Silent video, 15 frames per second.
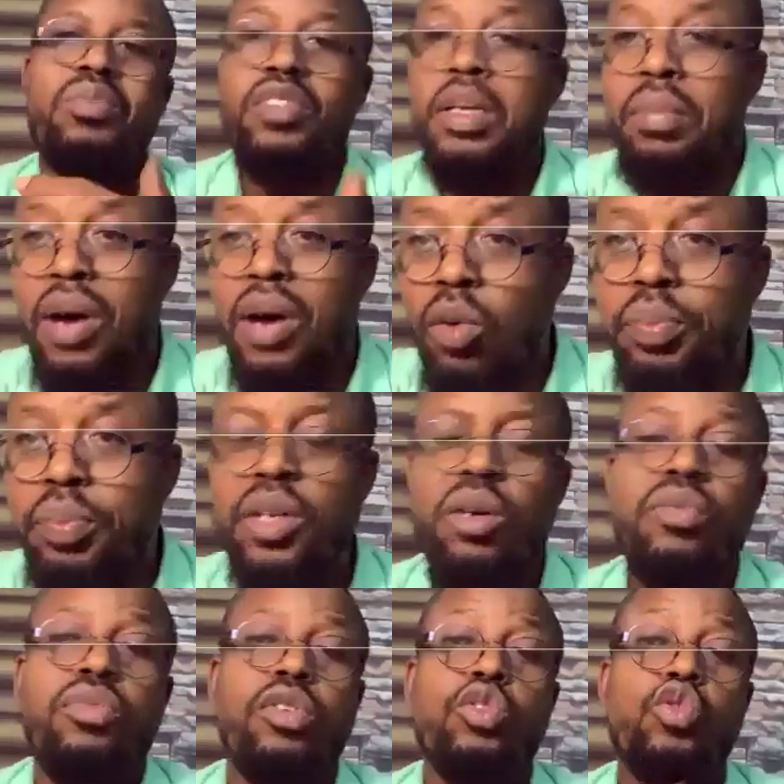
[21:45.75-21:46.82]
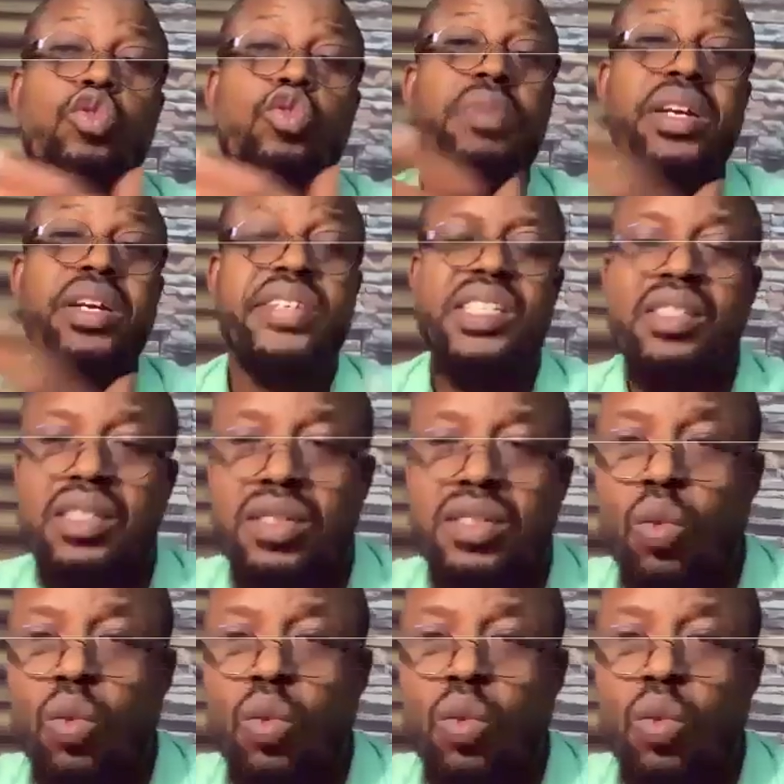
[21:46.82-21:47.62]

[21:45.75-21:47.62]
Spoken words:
in my opinion, for two main reasons.